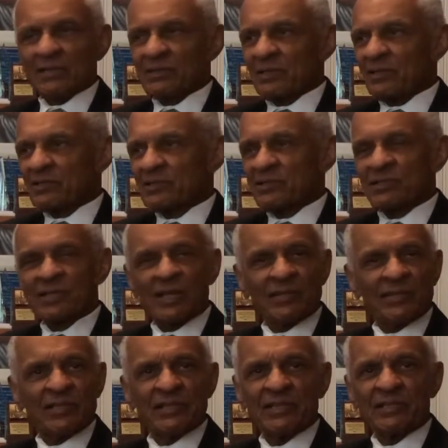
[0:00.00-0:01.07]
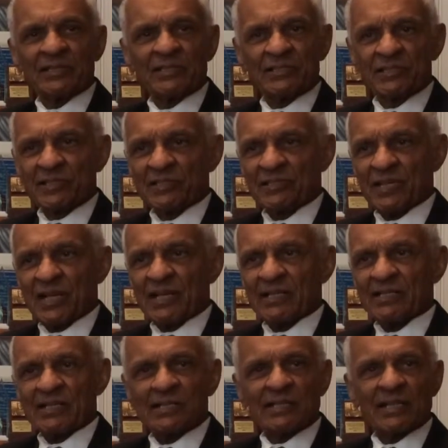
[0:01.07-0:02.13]
There's nothing in the
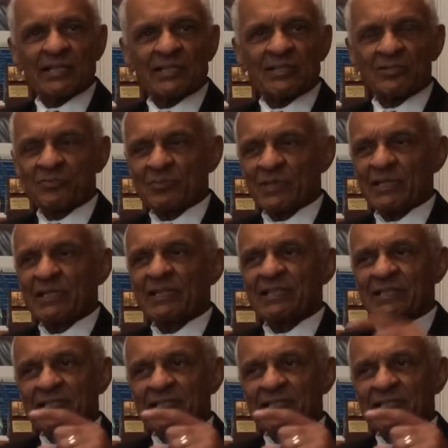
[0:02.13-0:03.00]
society that is really